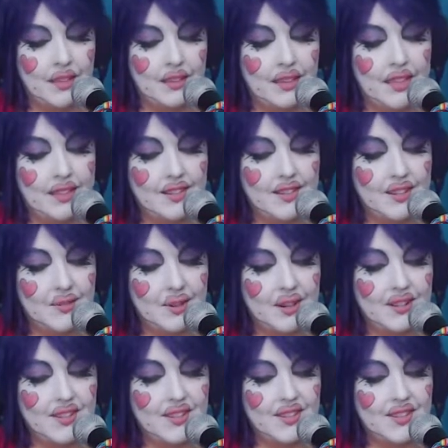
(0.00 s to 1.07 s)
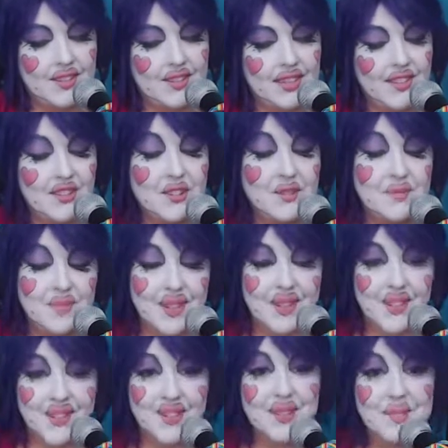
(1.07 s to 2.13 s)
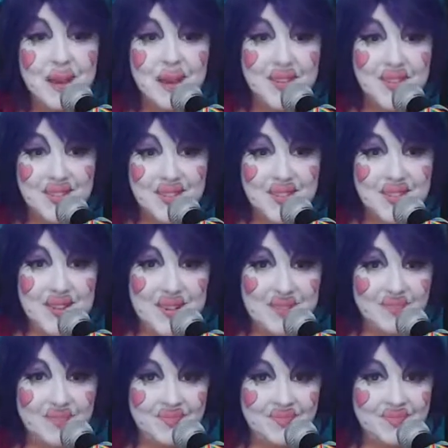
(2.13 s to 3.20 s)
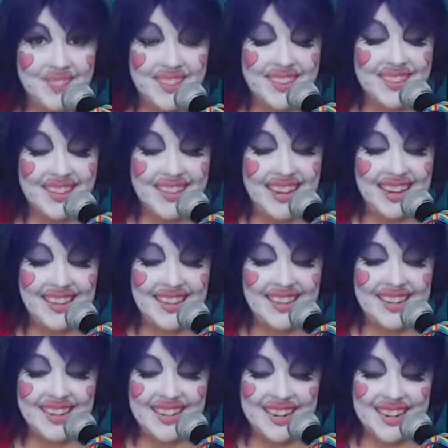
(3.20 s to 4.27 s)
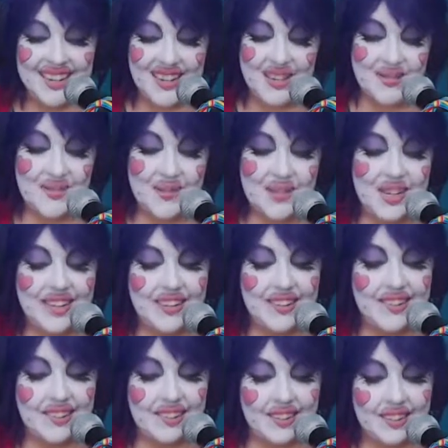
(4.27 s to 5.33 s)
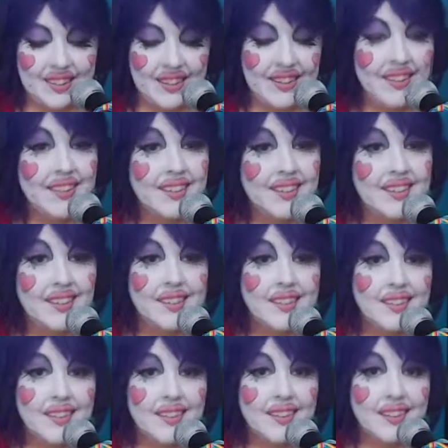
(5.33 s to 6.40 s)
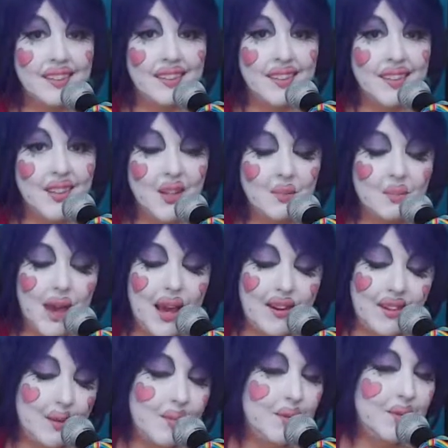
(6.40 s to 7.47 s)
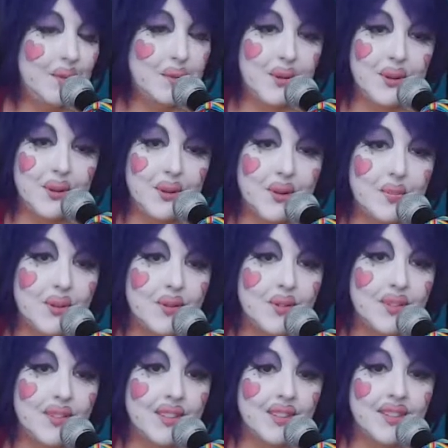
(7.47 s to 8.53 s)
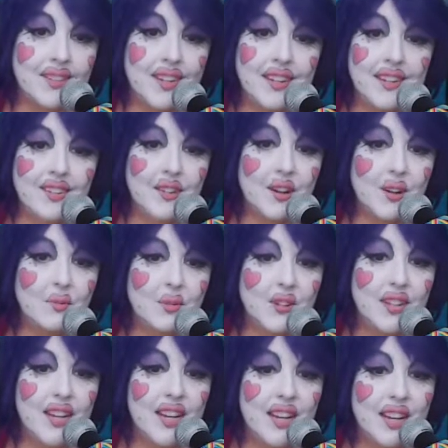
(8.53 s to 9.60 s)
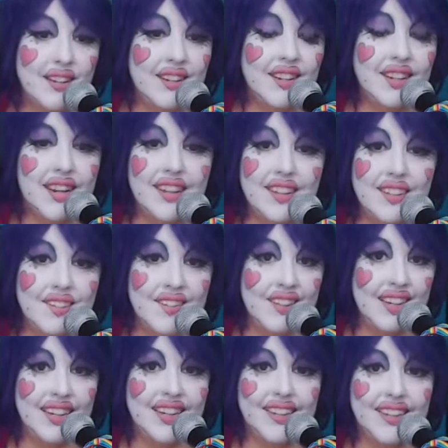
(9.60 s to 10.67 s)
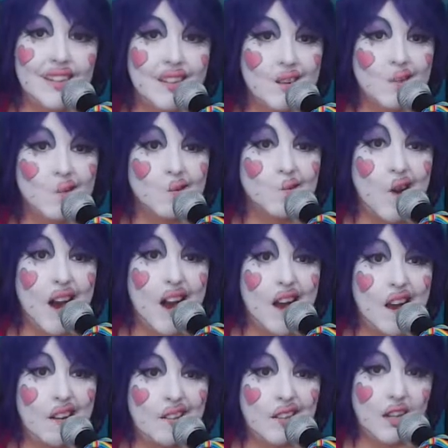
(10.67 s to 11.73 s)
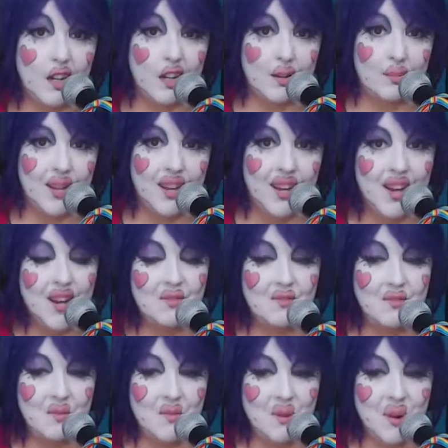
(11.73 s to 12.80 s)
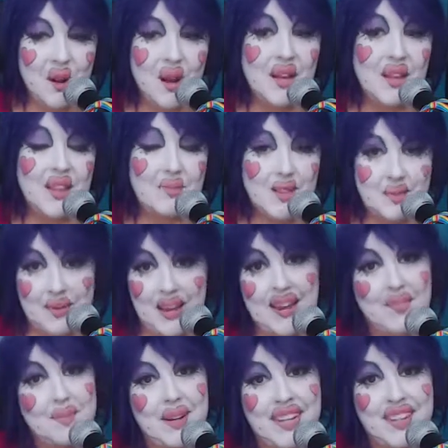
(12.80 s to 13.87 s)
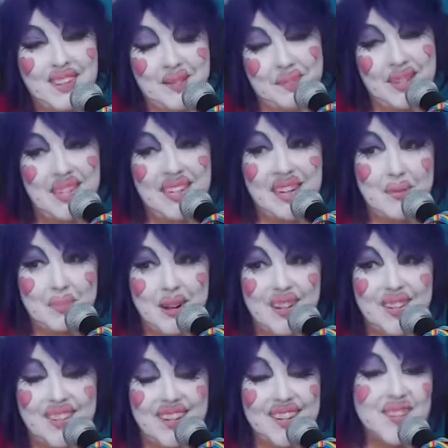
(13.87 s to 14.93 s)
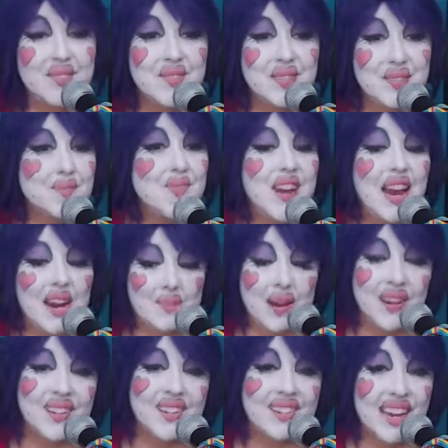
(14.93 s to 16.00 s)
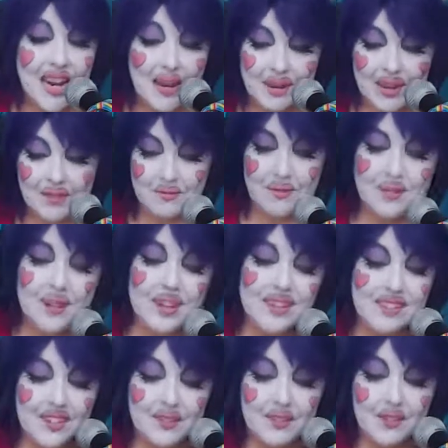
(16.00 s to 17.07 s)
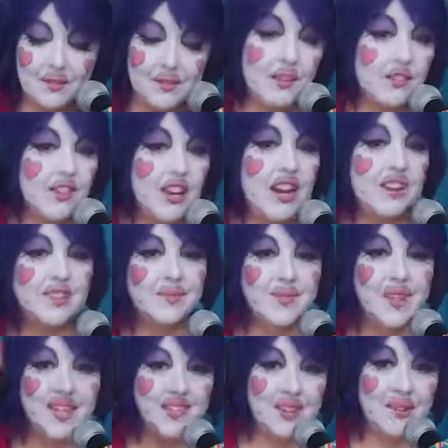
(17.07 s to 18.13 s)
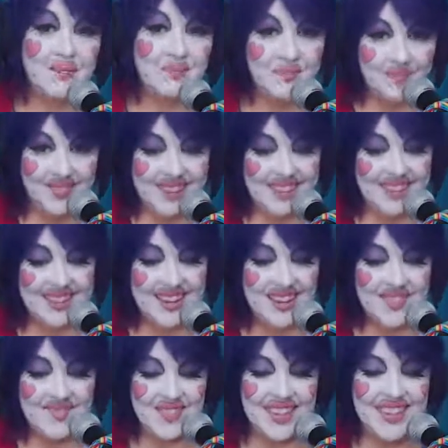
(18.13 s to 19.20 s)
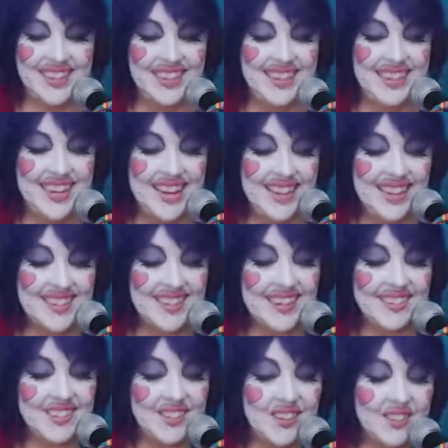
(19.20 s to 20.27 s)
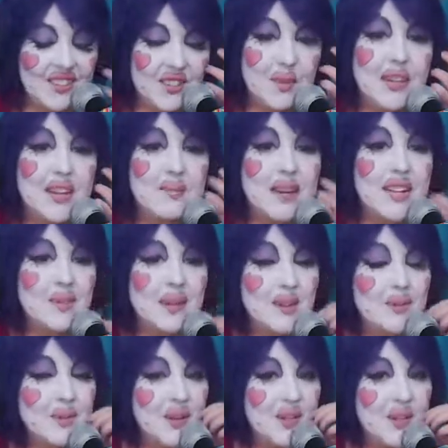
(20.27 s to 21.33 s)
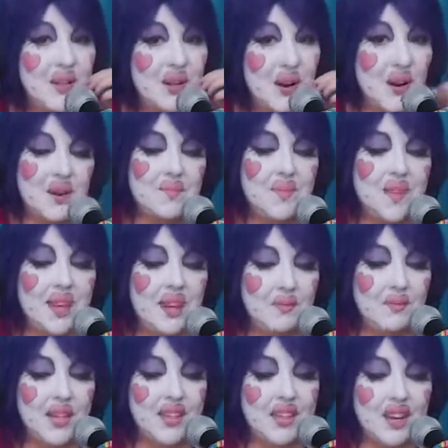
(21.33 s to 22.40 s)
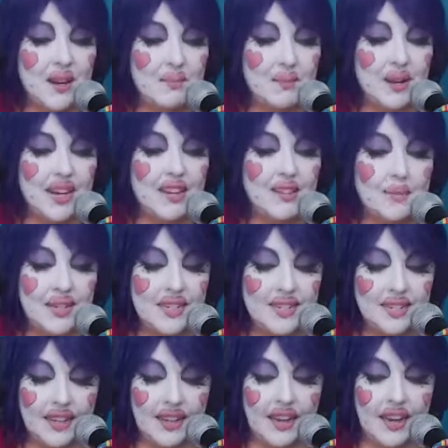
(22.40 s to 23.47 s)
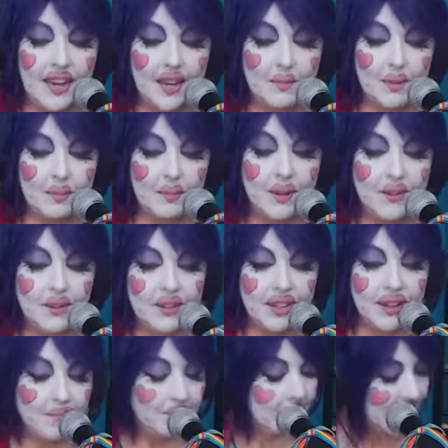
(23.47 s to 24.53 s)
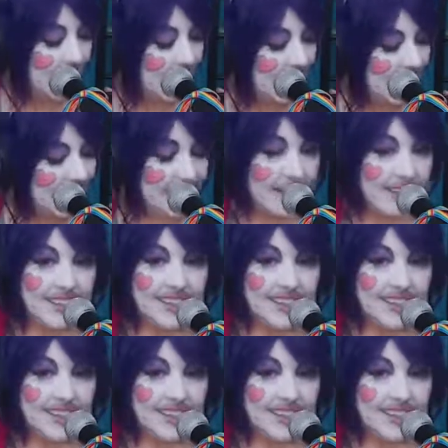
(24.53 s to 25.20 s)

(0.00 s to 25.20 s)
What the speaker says: Let's do the Mountain Dew song, and then we'll end on Battle Hymn of the Murder Hobos to send us onward, to get us like riled up for the Misbehaved Maidens and PDX Broadsides doing some Jackbox gaming for us here on the Filk channel. So, this is actually a song. Speaking of my husband, I wrote this in the car with my husband and my brother-in-law, and